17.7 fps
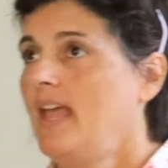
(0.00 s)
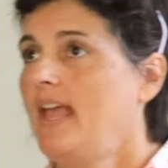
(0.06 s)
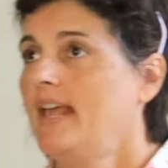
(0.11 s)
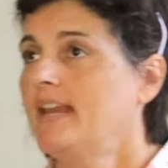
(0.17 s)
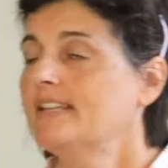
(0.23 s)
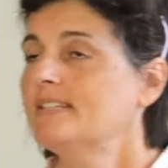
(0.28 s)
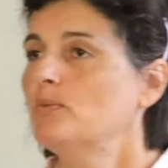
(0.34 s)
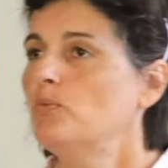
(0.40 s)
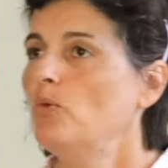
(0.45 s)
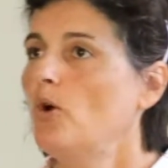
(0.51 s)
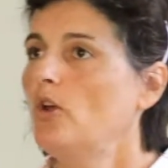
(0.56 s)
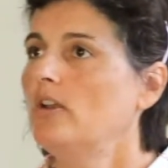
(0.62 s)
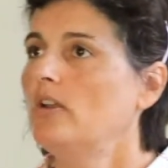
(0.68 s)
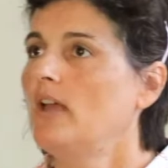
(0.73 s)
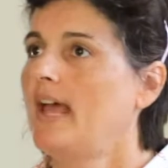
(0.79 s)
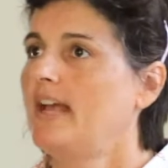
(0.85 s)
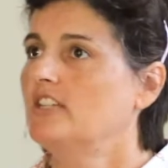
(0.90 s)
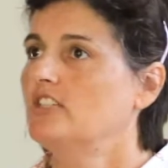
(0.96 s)
And it's
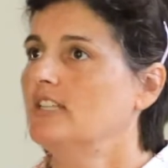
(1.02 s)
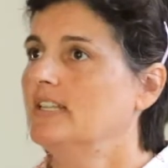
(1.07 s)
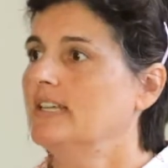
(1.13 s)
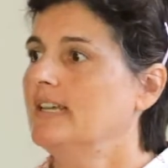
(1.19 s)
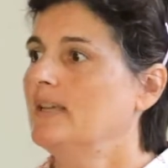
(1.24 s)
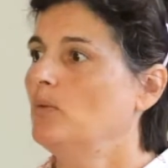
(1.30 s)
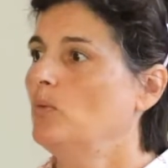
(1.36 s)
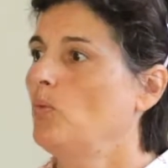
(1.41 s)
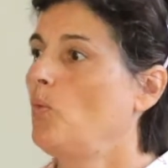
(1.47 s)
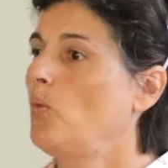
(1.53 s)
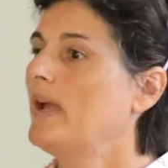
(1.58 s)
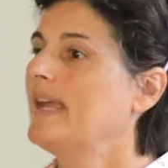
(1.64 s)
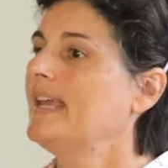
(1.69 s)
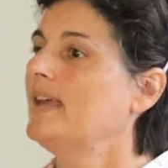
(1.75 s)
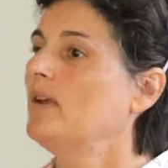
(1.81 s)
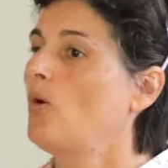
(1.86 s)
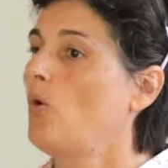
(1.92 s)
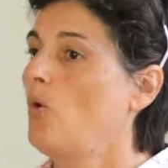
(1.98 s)
what actually
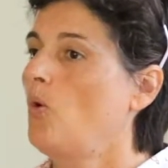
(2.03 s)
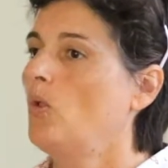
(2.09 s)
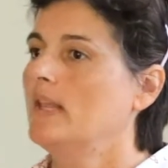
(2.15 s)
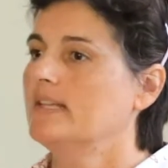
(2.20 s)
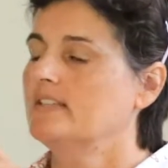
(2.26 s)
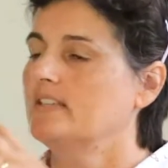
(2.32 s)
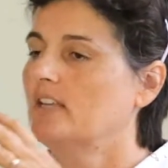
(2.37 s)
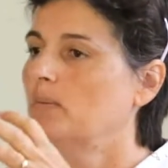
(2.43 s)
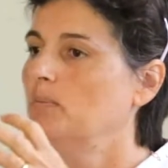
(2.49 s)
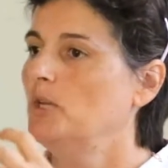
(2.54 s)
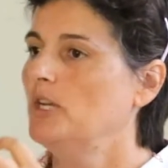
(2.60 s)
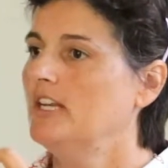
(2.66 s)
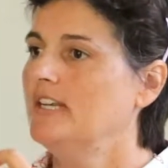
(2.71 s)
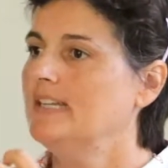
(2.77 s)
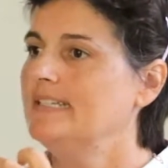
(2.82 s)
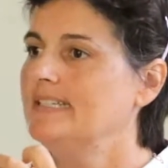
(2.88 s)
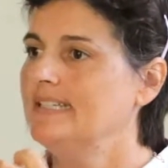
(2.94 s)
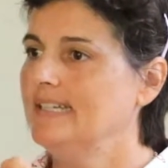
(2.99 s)
we all as a
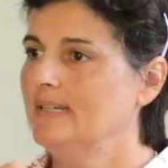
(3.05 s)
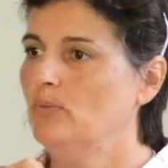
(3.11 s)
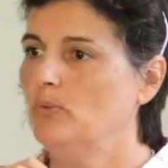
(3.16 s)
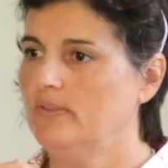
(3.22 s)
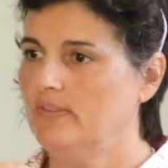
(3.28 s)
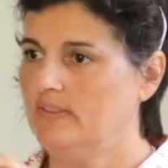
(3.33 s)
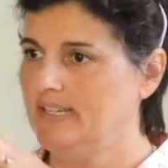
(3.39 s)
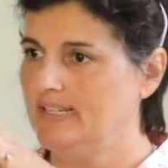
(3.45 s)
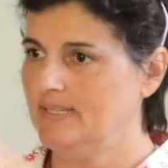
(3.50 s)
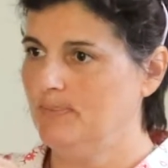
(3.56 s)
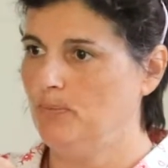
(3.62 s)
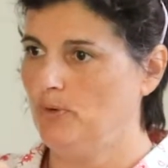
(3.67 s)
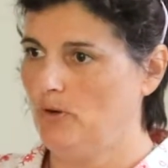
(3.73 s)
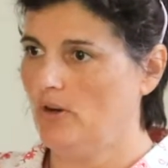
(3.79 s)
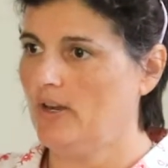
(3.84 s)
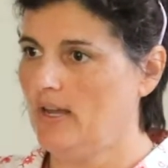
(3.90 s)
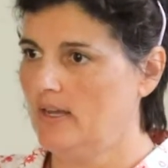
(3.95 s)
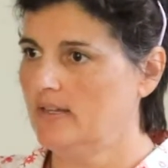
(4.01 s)
community did with these
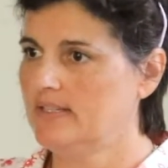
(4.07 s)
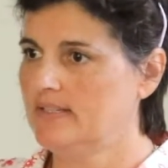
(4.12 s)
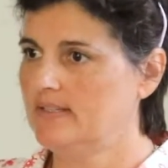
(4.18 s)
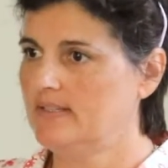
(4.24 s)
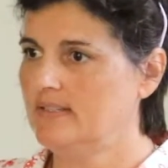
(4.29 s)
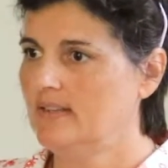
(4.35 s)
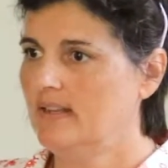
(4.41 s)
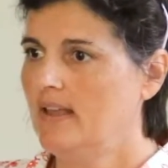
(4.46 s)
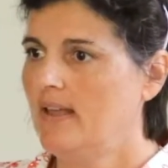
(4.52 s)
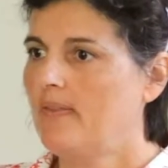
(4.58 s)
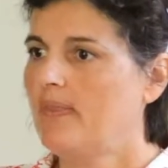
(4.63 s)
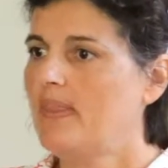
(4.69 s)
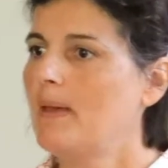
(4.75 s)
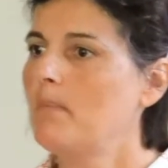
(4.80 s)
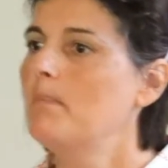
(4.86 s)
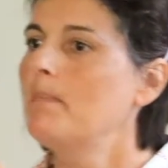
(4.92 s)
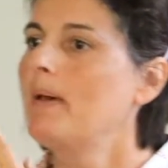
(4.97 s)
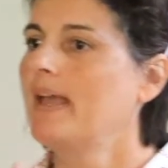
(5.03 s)
products
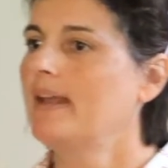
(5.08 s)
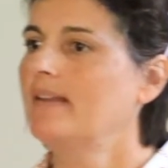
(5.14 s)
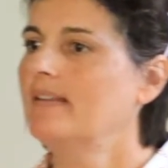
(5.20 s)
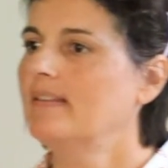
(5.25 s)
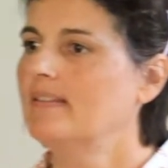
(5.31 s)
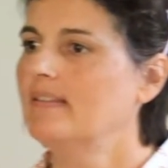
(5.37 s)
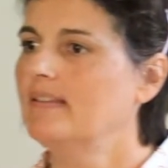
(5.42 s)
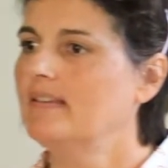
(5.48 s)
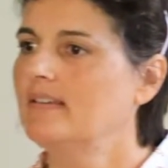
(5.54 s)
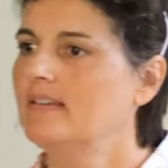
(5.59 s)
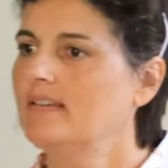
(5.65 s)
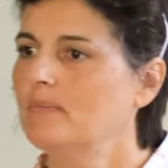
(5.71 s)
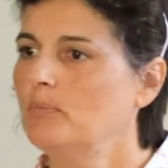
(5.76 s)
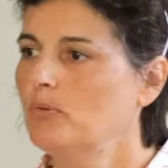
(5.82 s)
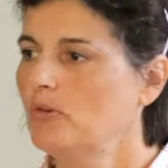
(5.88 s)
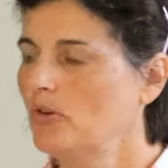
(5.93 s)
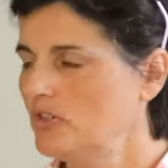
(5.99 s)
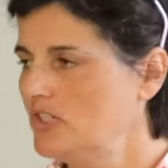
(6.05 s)
that made it the
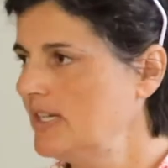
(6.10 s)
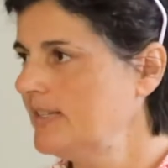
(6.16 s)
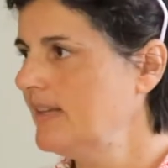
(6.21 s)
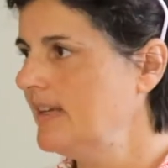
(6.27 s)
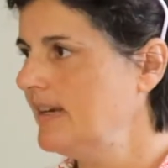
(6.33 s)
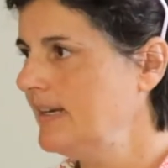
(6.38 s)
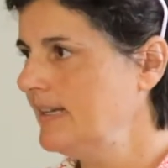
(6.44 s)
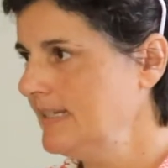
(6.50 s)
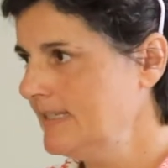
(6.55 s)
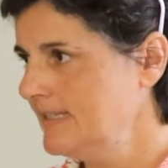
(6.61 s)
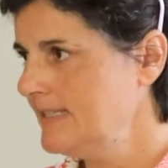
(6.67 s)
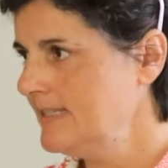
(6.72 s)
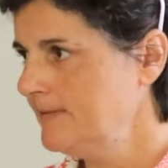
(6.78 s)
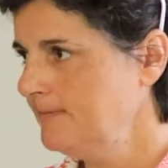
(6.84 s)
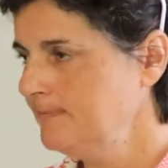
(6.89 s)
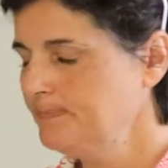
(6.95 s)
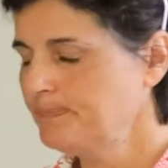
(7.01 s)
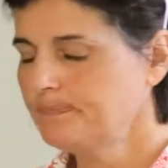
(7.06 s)
project that it is.